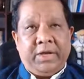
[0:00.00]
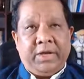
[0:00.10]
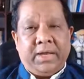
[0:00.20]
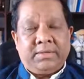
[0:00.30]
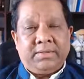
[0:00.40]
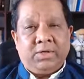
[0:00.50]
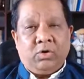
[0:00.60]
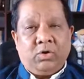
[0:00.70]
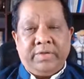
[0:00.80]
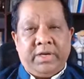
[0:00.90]
and
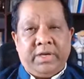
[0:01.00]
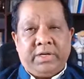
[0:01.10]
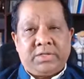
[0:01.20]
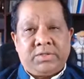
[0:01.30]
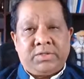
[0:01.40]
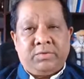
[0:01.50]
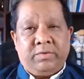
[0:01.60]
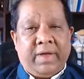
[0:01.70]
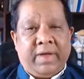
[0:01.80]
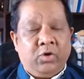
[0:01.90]
over the years
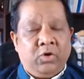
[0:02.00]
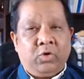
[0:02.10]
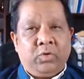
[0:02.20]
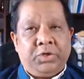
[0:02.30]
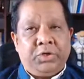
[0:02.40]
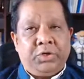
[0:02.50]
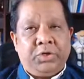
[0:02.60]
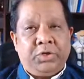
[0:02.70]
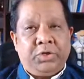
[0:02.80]
we've had no issues